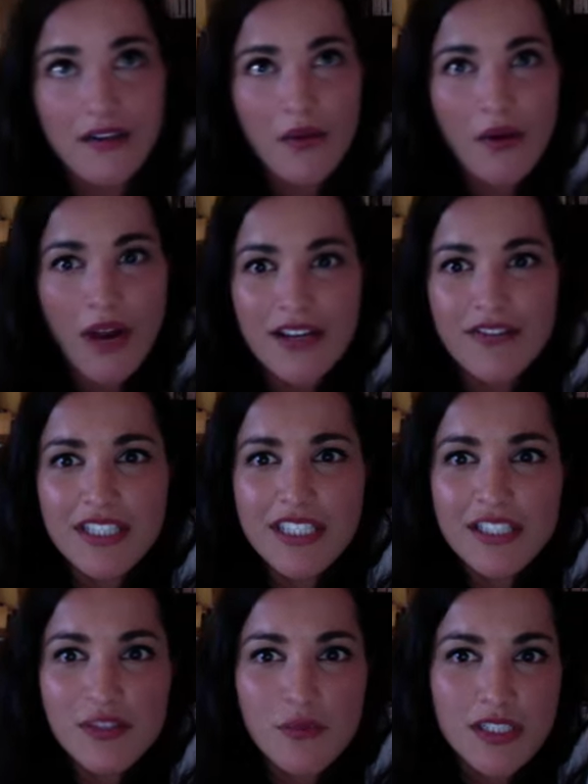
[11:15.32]
I really
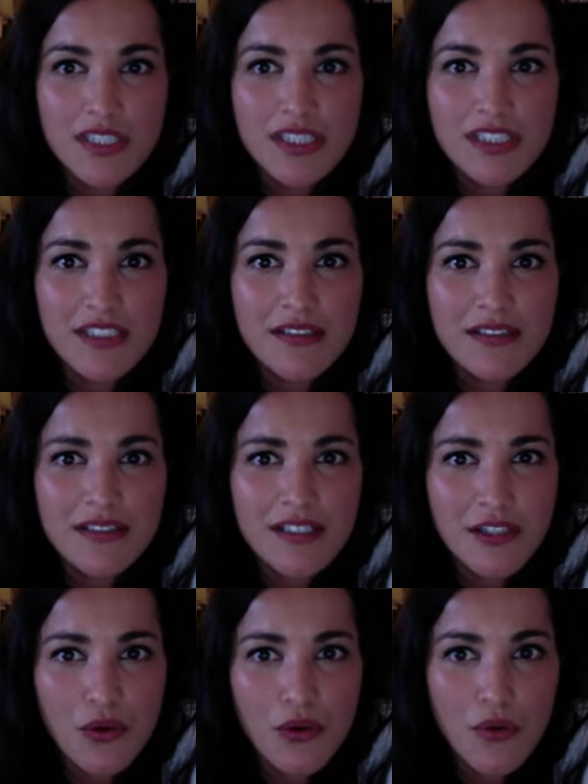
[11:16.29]
just wanted to
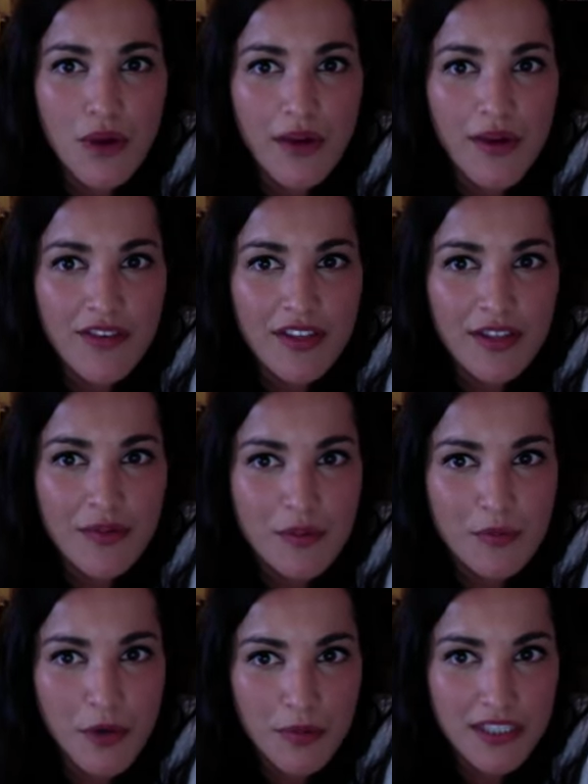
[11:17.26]
know how everything was
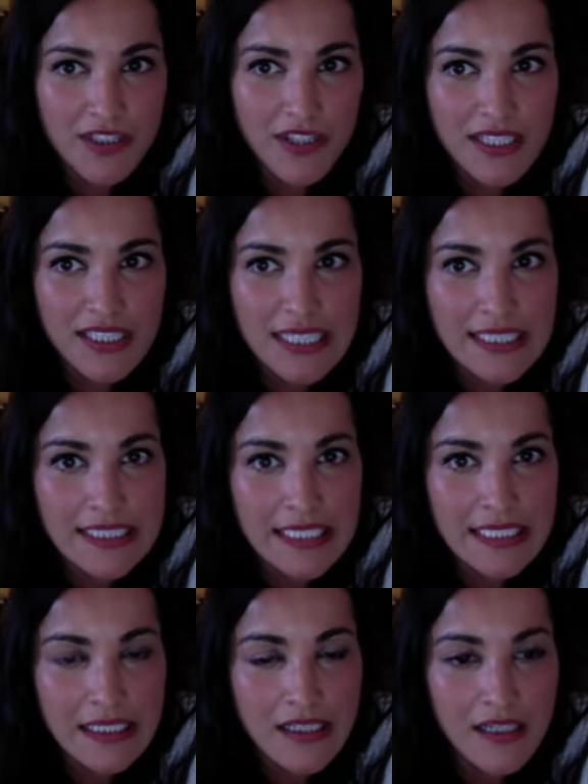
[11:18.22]
properly
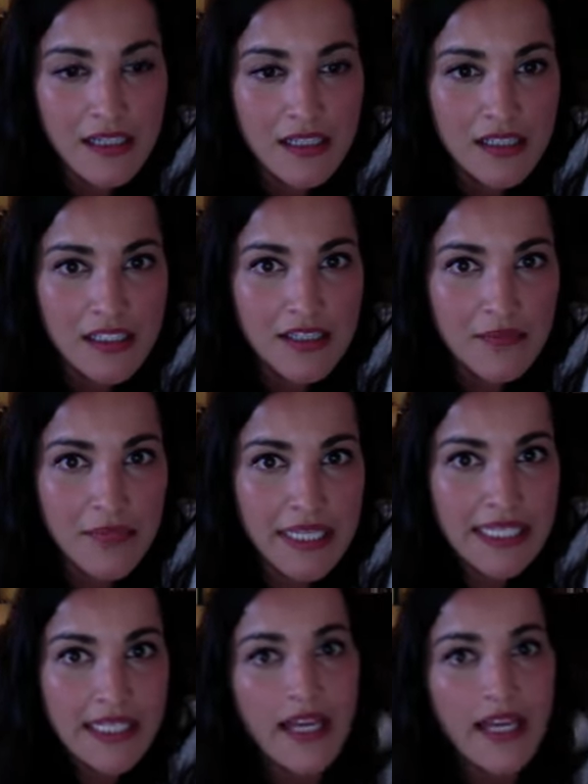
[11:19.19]
translating to me.